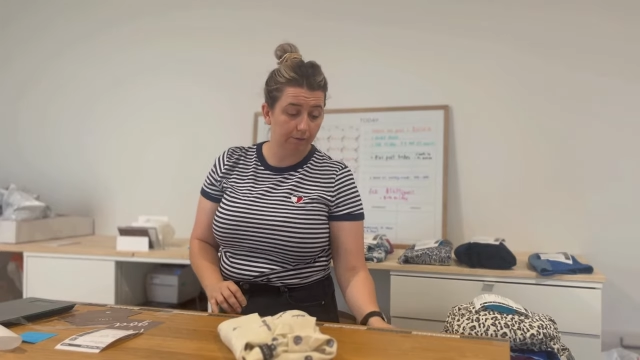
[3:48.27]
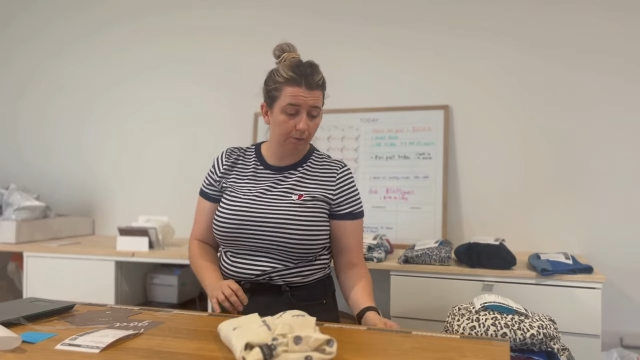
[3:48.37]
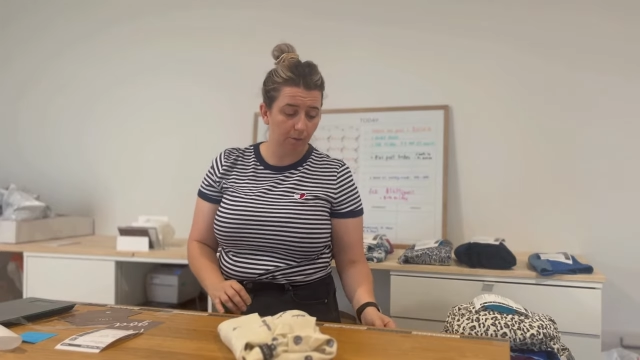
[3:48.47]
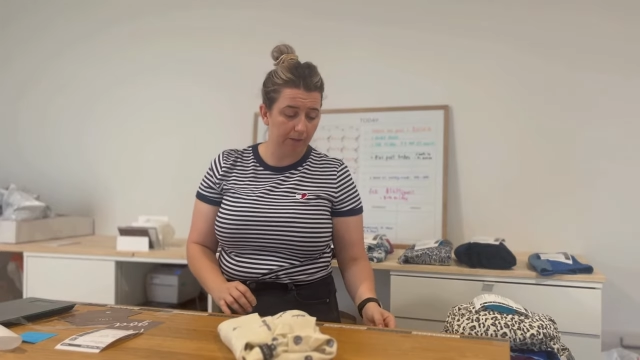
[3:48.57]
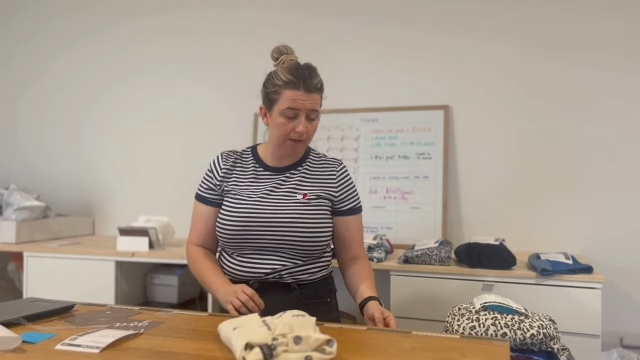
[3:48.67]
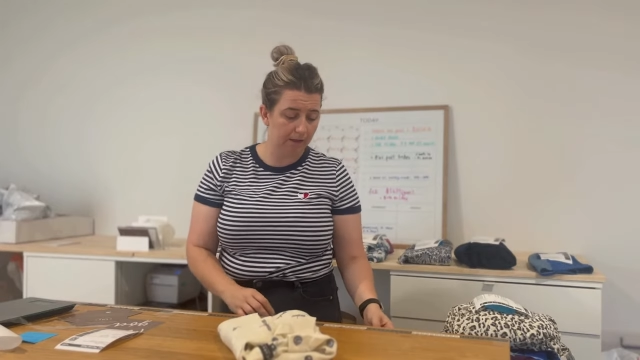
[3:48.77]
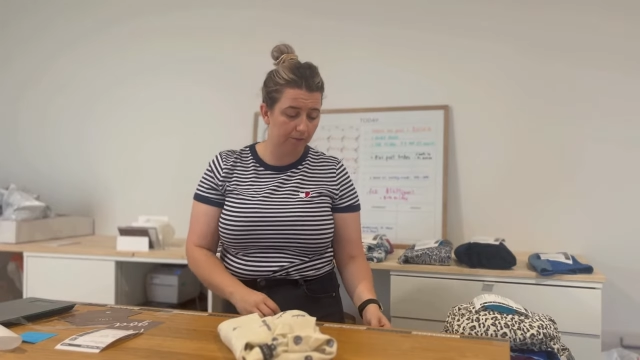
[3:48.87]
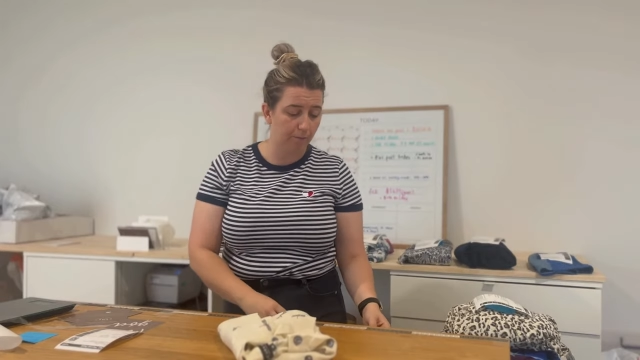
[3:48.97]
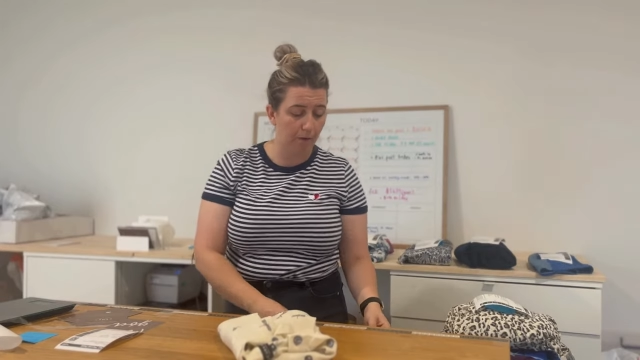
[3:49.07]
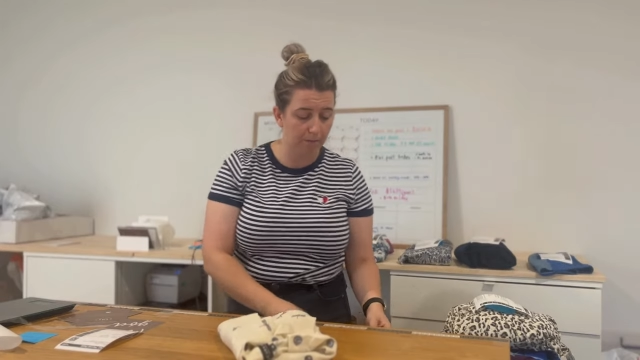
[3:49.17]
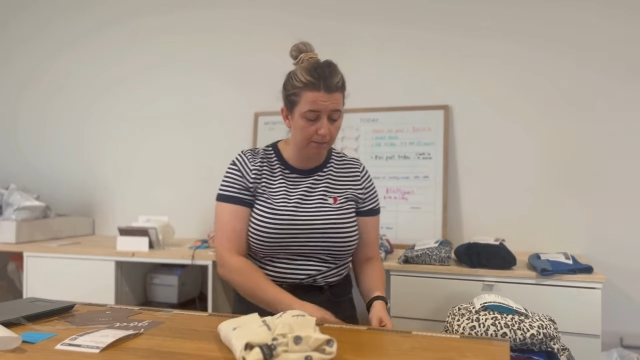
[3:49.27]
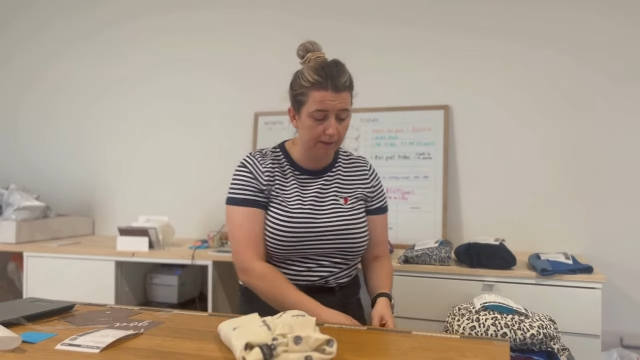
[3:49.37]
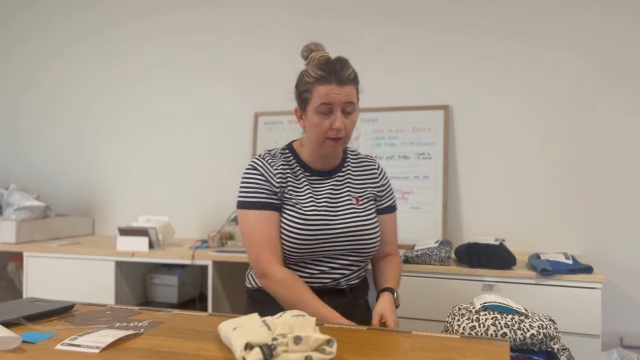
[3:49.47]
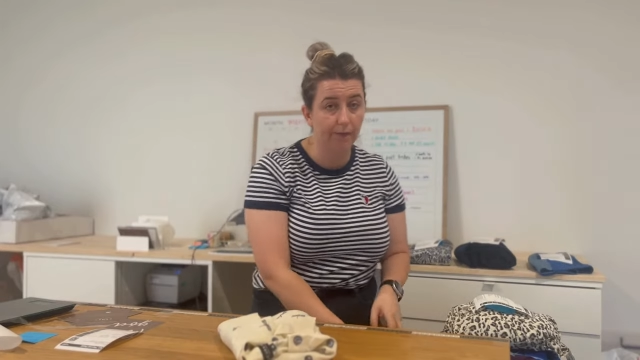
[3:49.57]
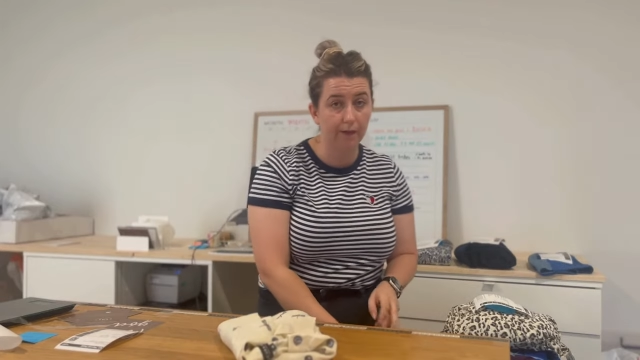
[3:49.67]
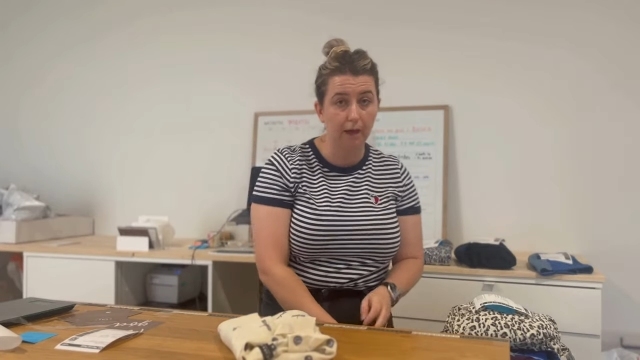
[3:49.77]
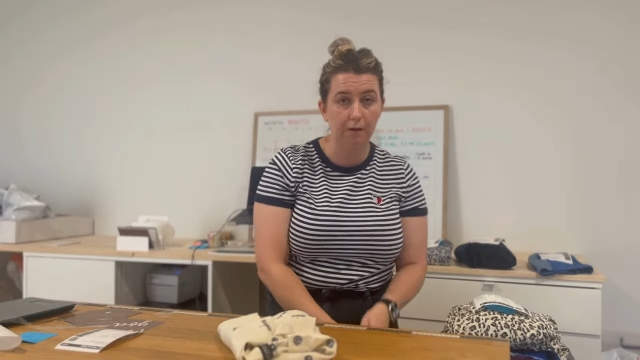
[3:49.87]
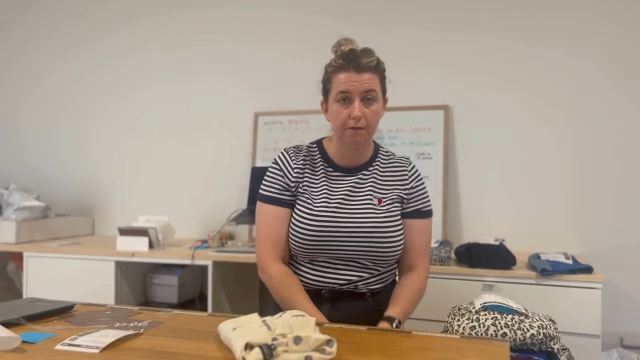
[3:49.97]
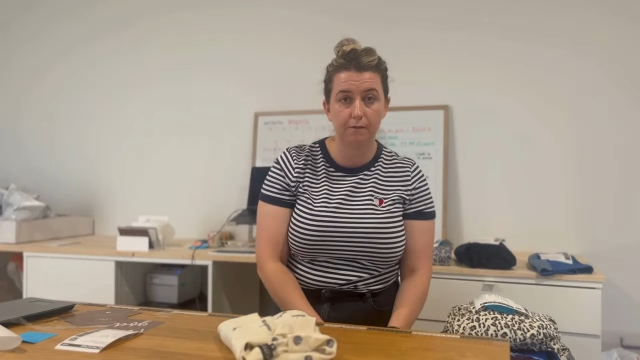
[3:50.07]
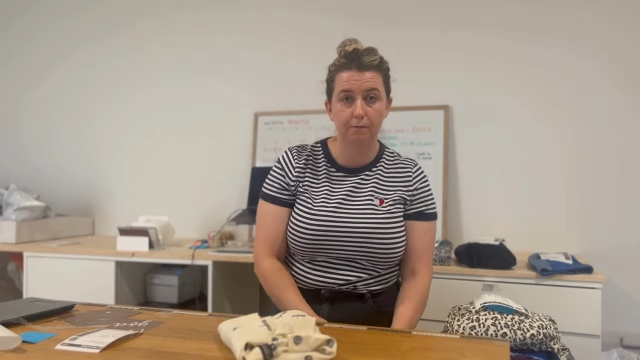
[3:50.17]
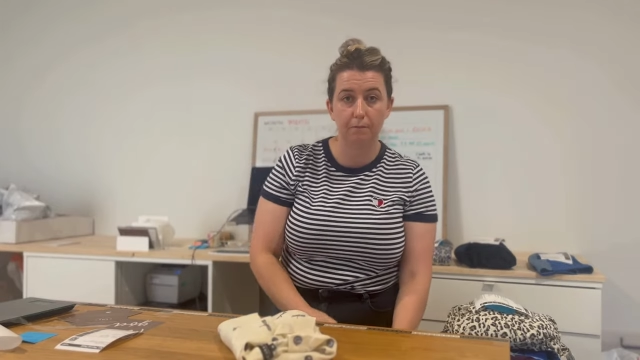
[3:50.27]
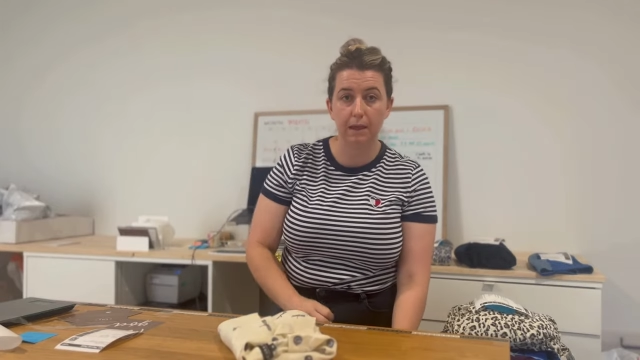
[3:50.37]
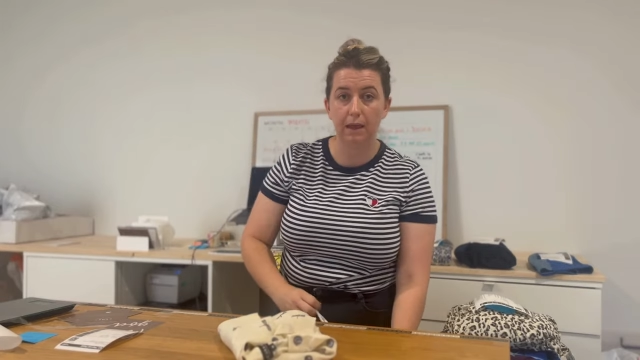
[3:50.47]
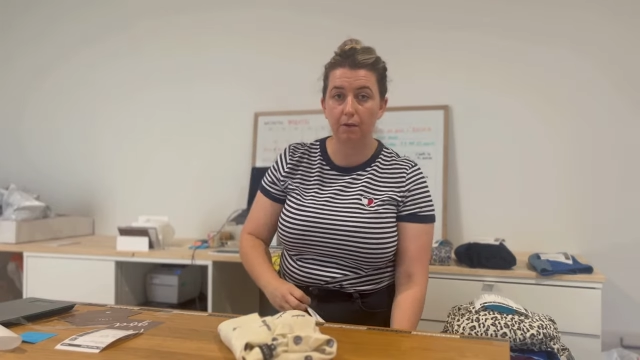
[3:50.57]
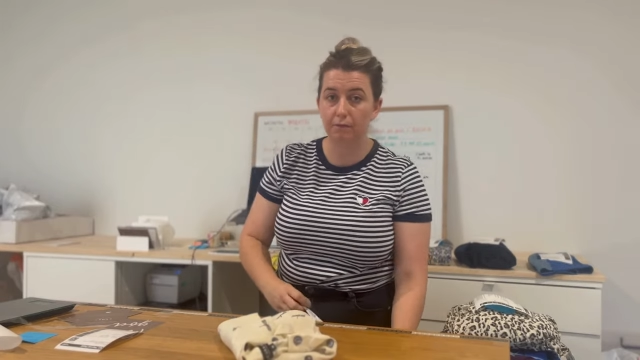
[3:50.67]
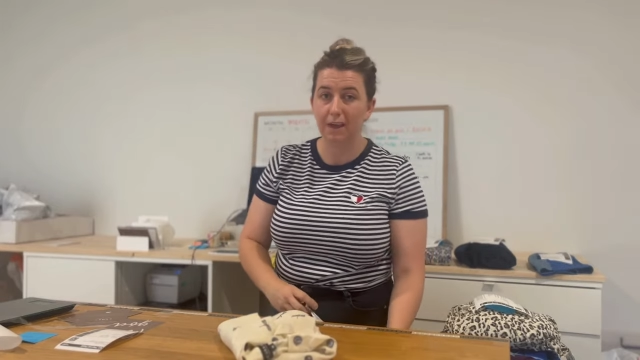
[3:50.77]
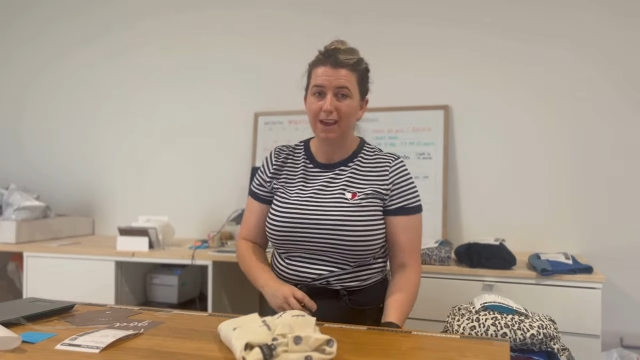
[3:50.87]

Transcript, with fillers: Four months is probably on the cusp for me of